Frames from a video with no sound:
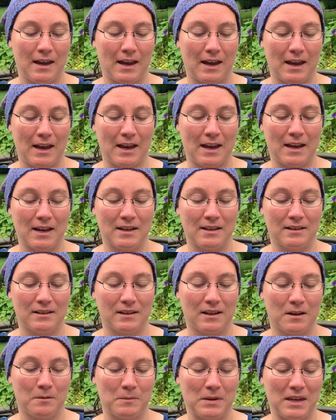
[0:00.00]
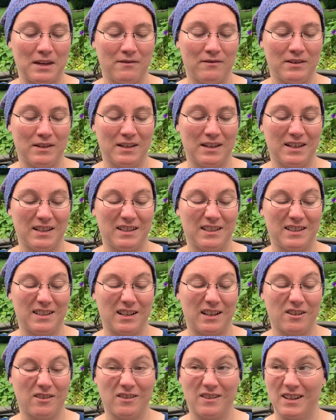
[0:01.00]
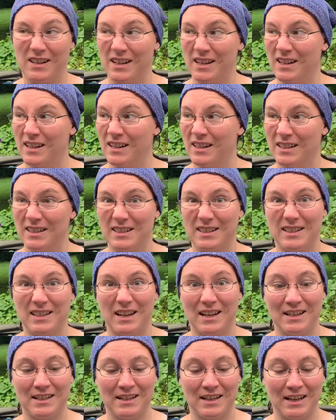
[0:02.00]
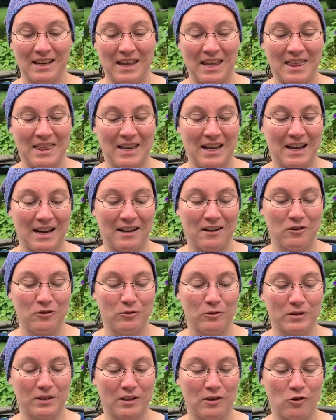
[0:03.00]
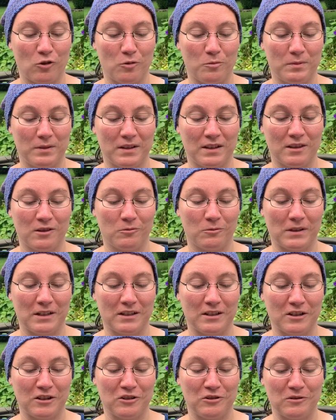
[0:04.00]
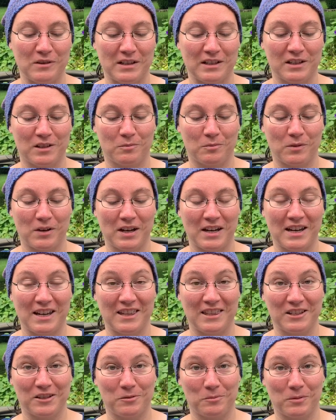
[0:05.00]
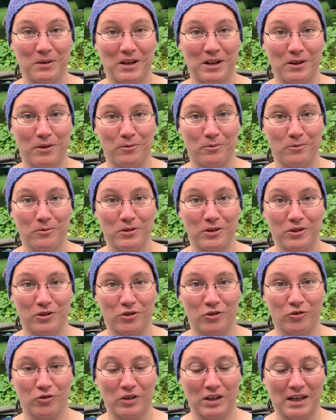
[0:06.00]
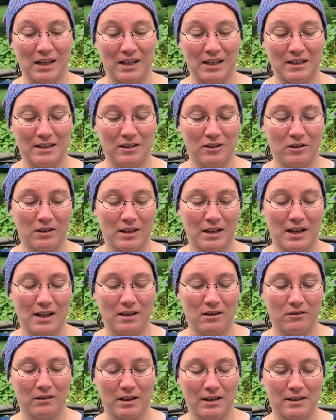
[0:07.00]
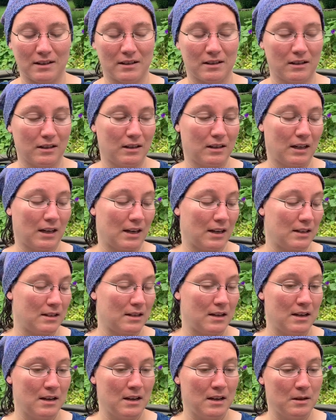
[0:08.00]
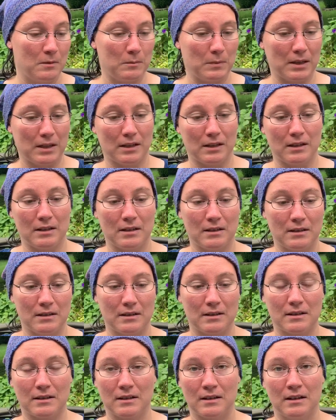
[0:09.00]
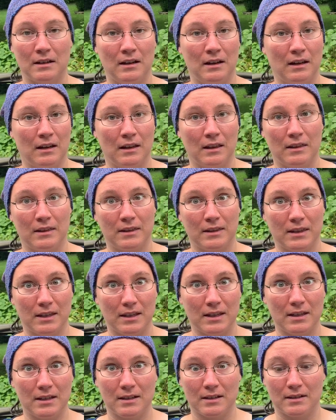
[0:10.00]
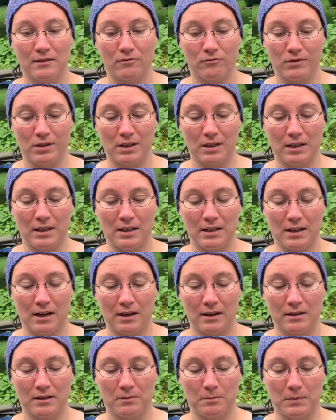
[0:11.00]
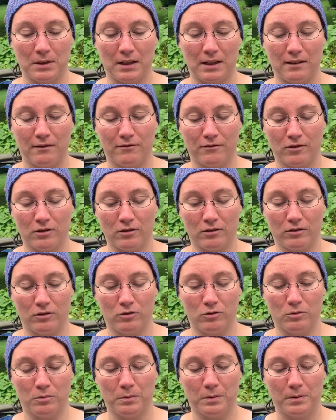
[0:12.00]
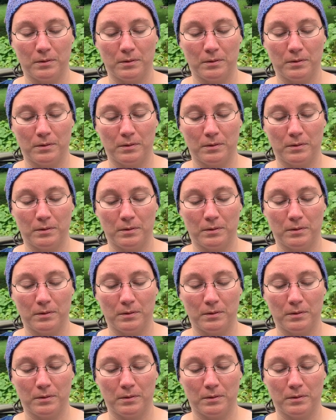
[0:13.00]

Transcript: And I'm even considering standing in the house and opening the window and spraying the spray through the screen so that I don't get stung again, because this really knocked me for a loop.